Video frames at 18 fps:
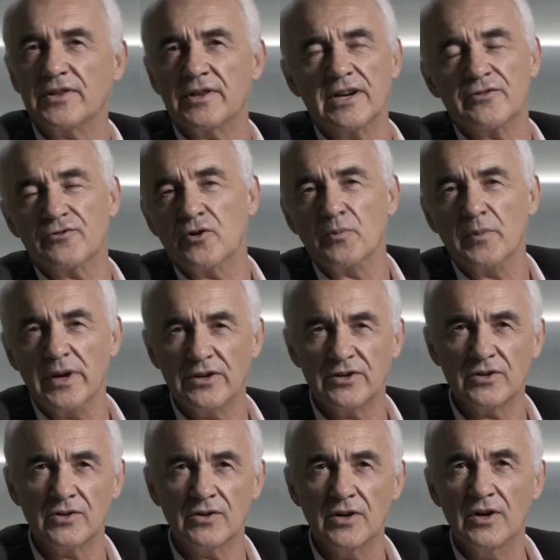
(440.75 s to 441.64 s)
the
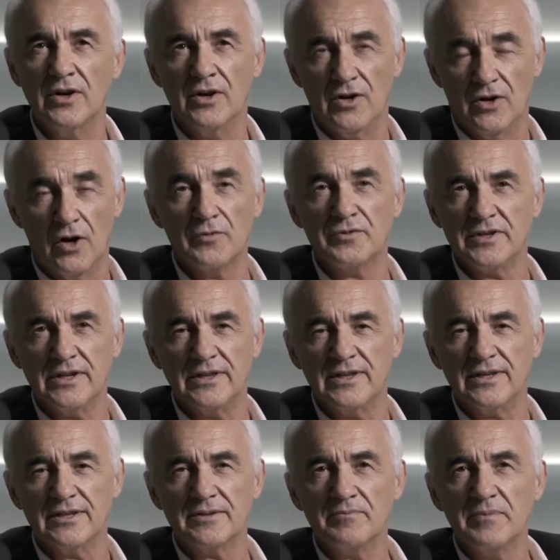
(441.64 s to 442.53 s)
transformation of
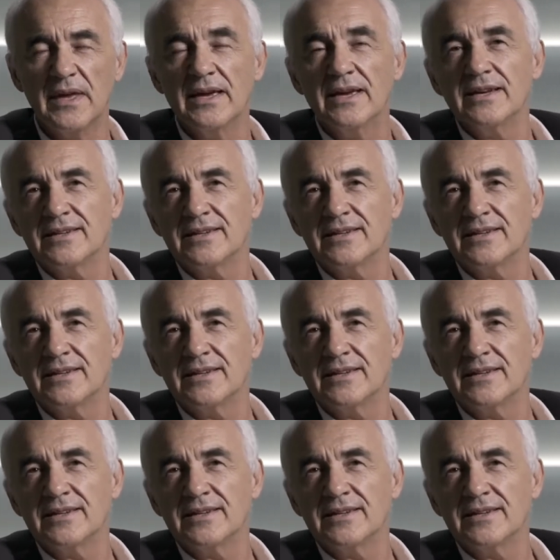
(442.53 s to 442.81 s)
cities.